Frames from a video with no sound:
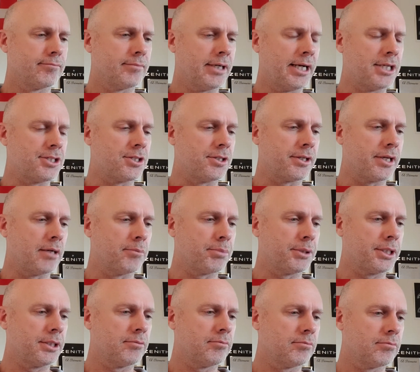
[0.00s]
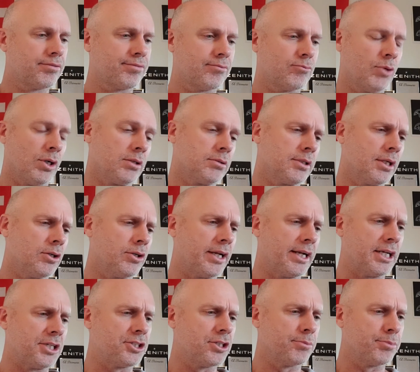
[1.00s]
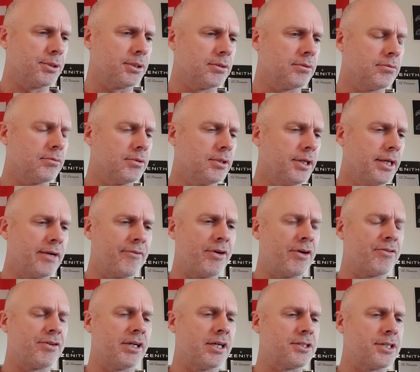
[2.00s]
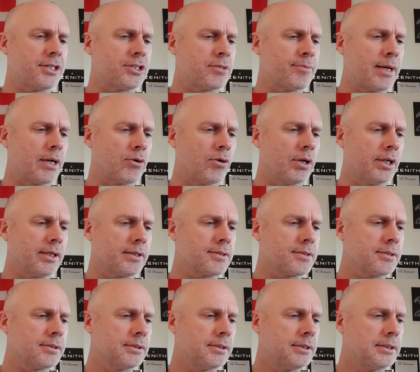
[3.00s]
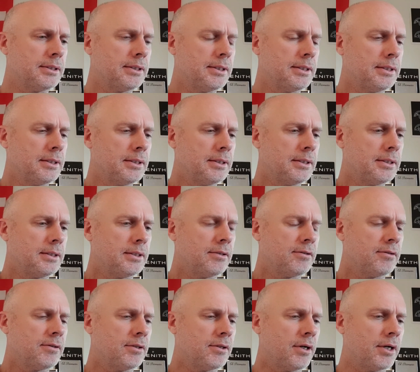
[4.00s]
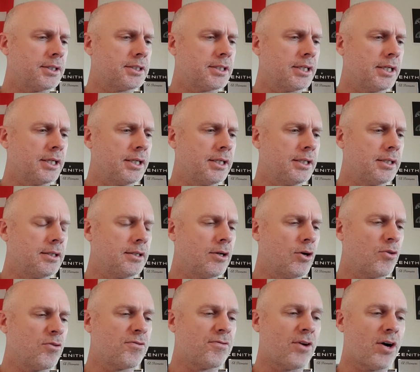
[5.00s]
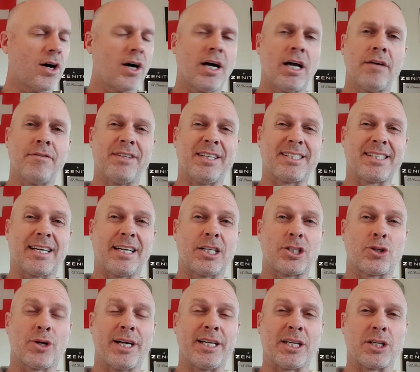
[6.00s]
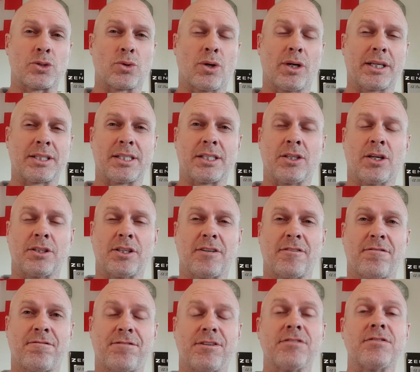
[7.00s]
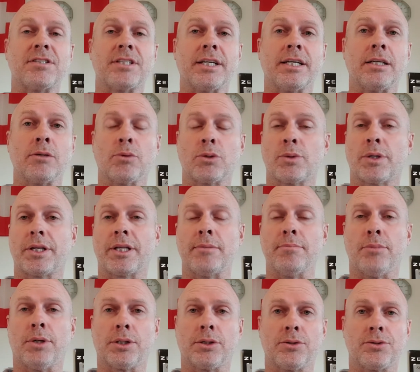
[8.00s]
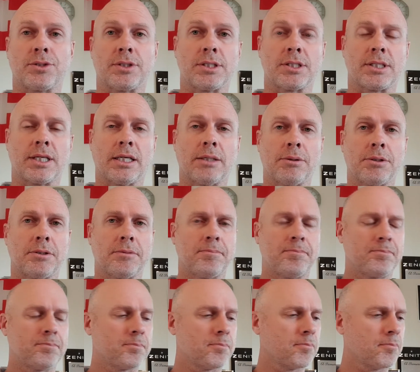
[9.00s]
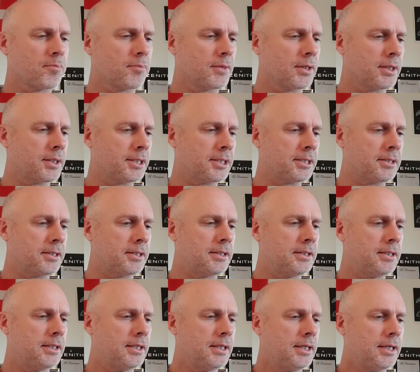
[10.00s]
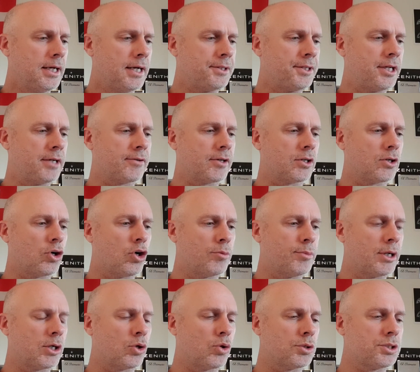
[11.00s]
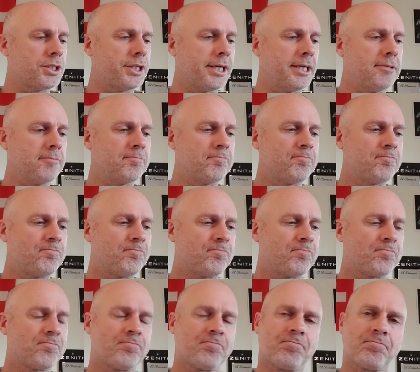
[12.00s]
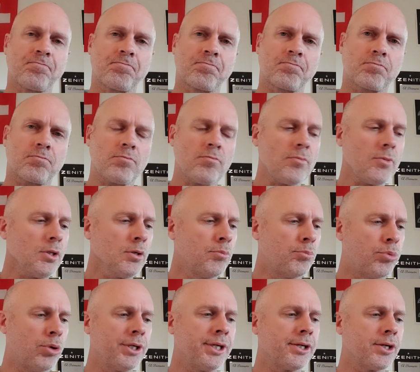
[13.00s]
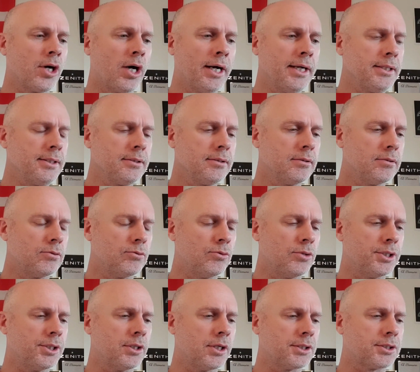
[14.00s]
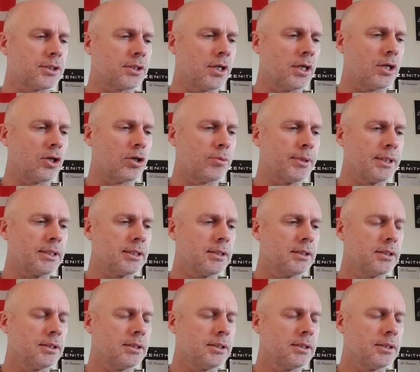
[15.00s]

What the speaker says: Ancient company. Well, no, not ancient, but everyone knows the history about Rolex. 1905, they started trading as Rolex in 1915. It was one of their models to start with. And then I've got Romain Gauthier. Brilliant guy, really nice guy, Romain.